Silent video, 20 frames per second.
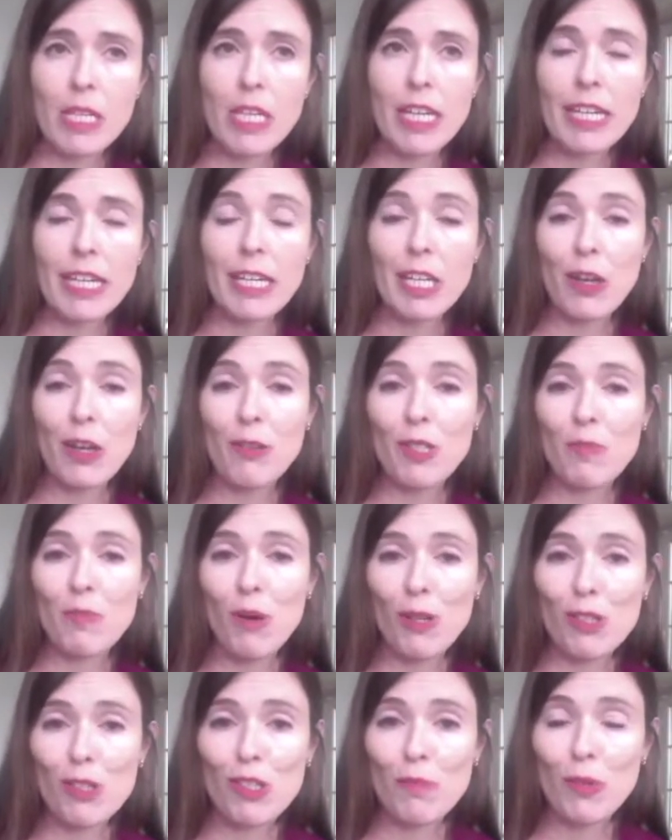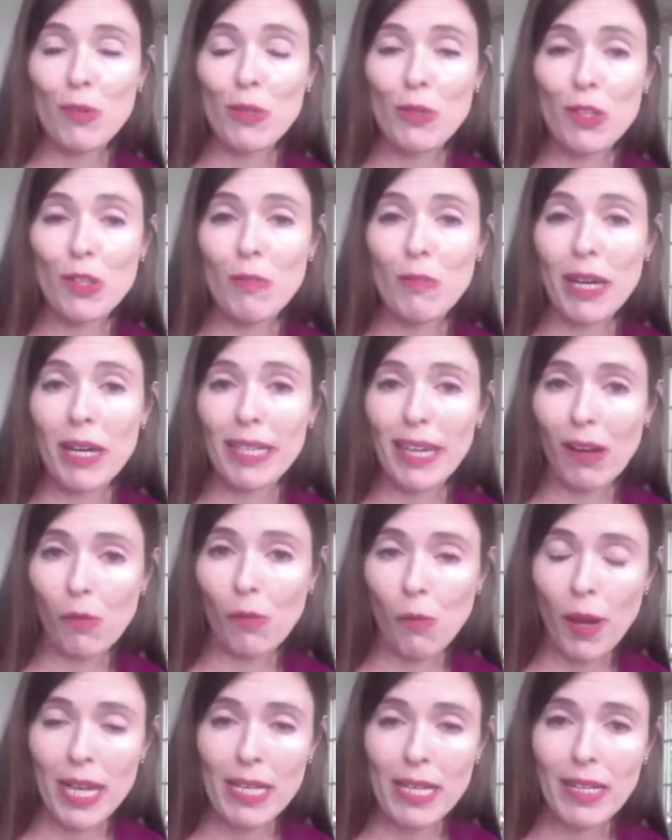It's possible that you might
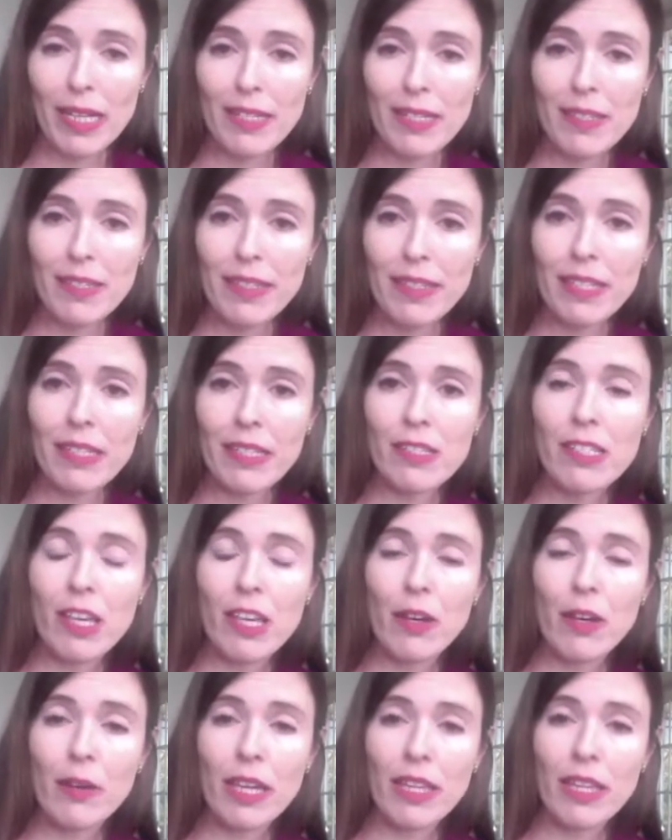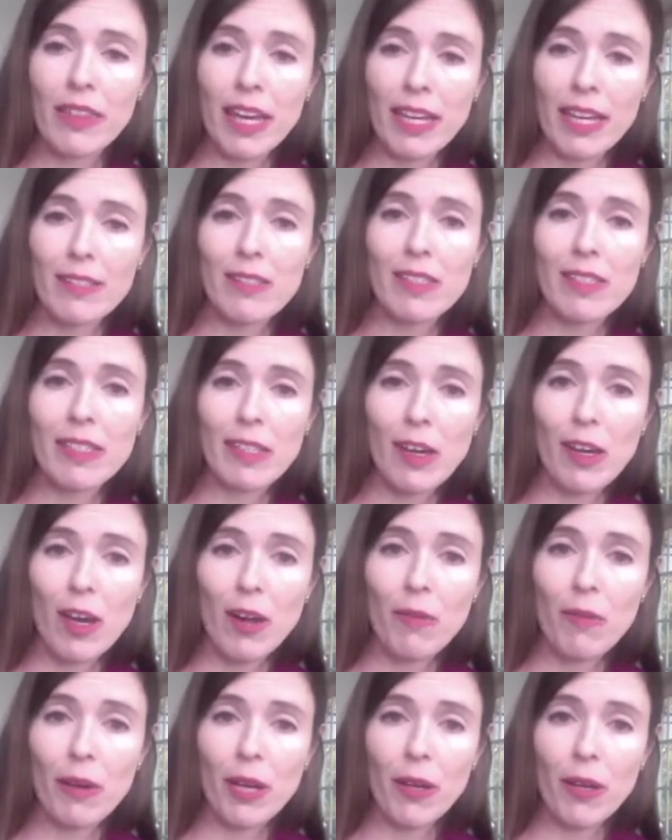get waitlisted, and so in that
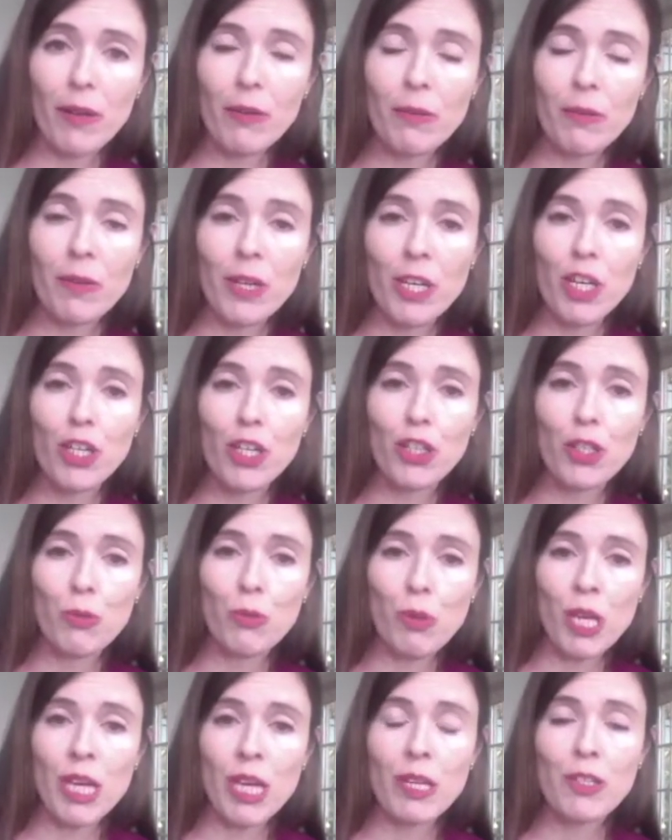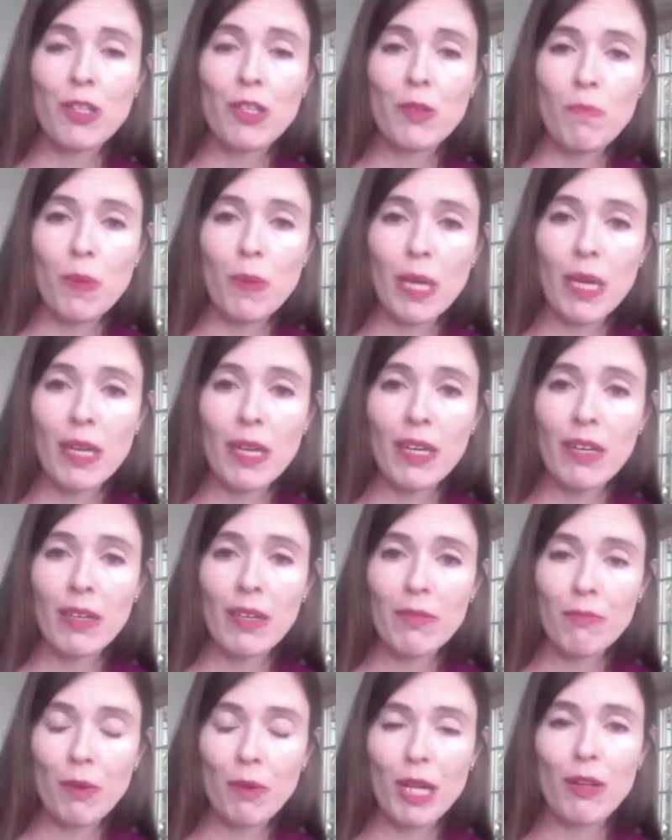scenario, you need to be
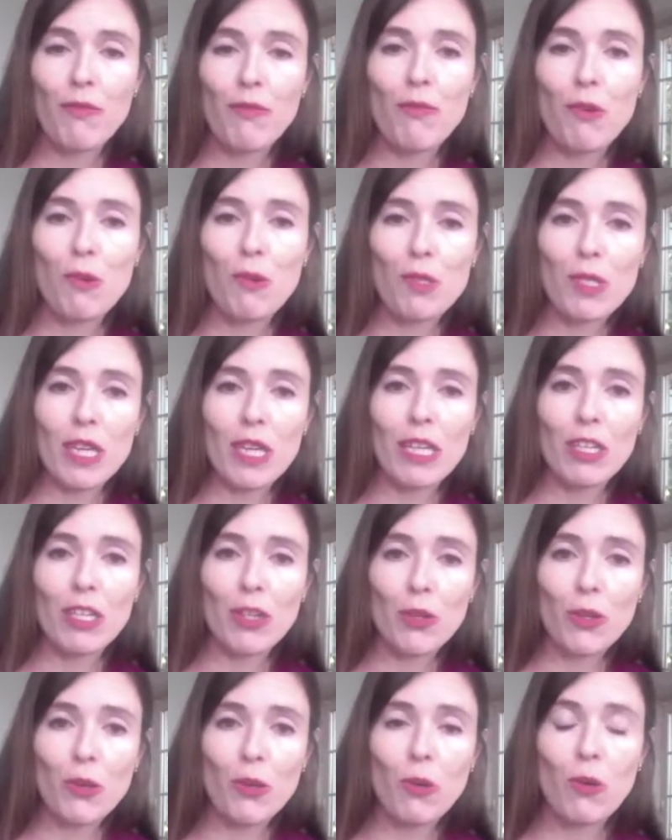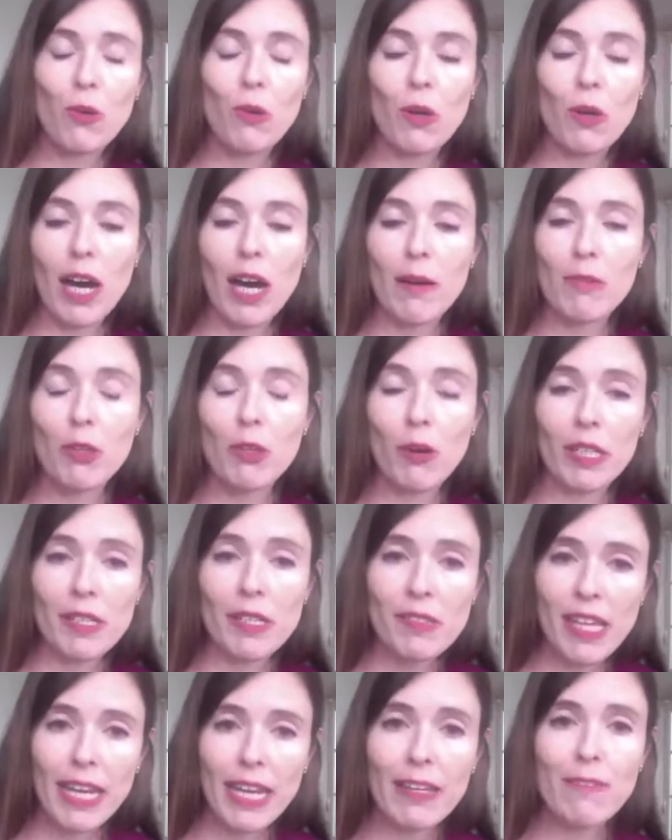reinforcing your
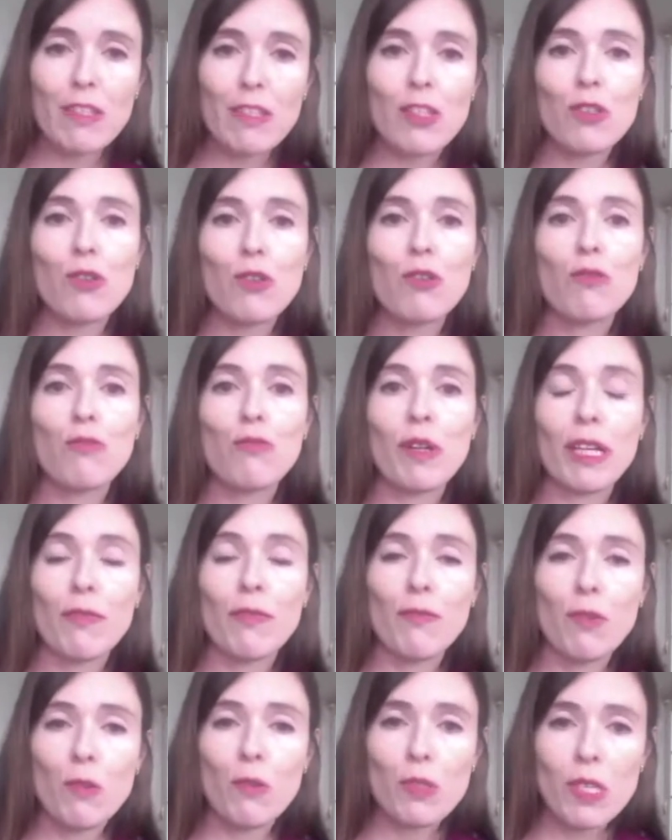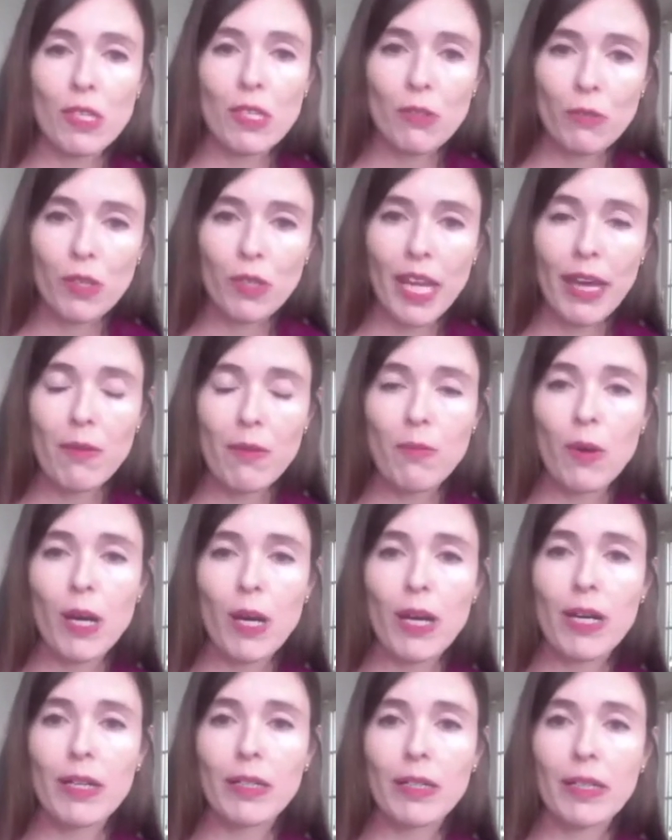understanding of the school, reinforcing your
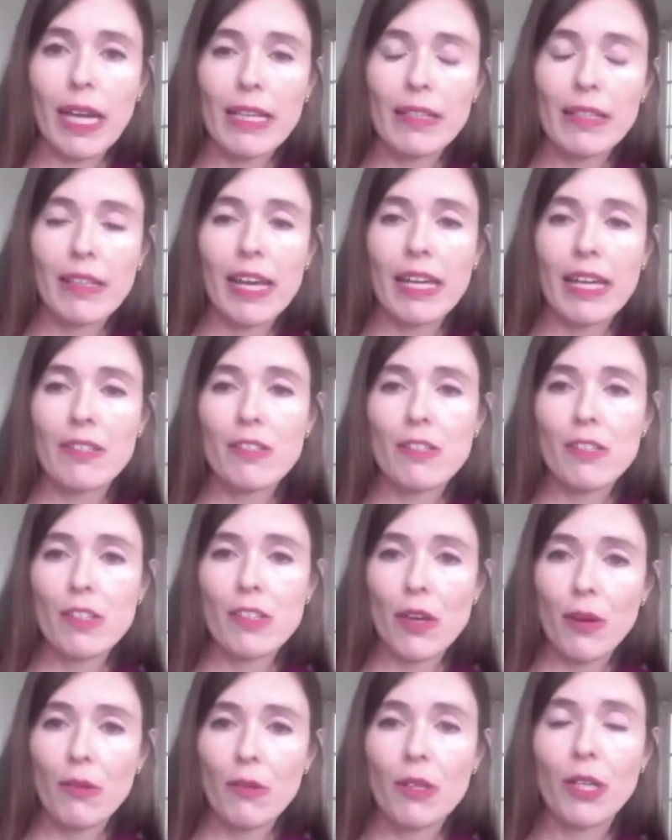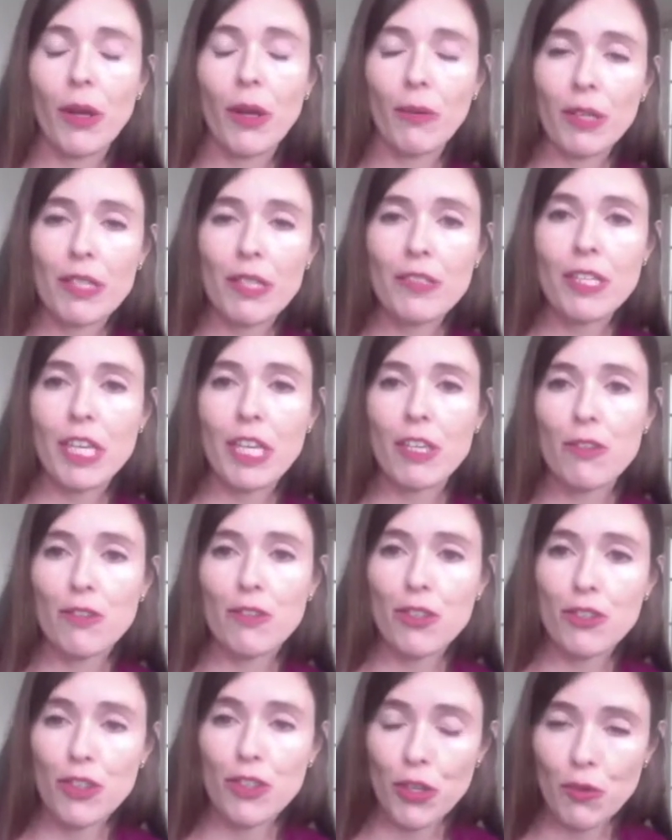network, and so continue
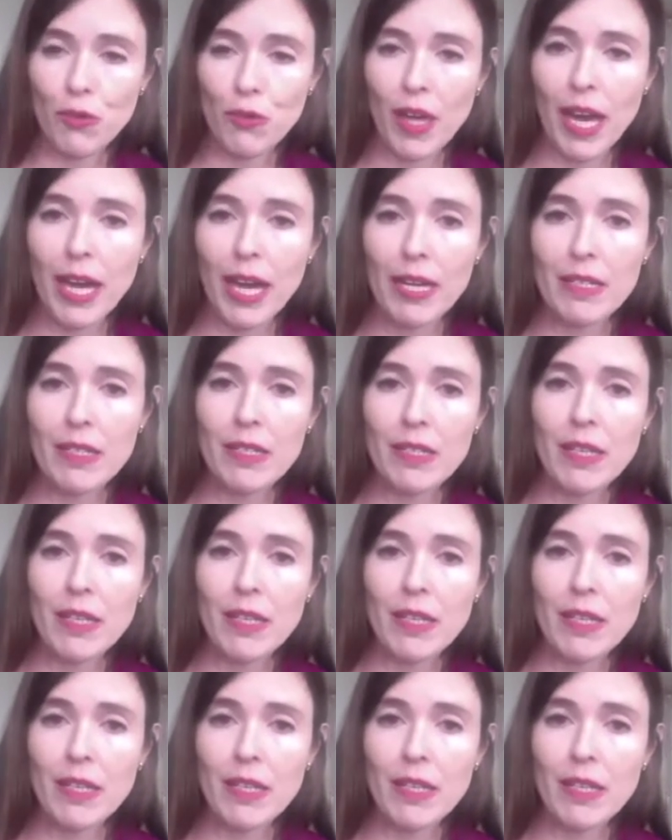to do that.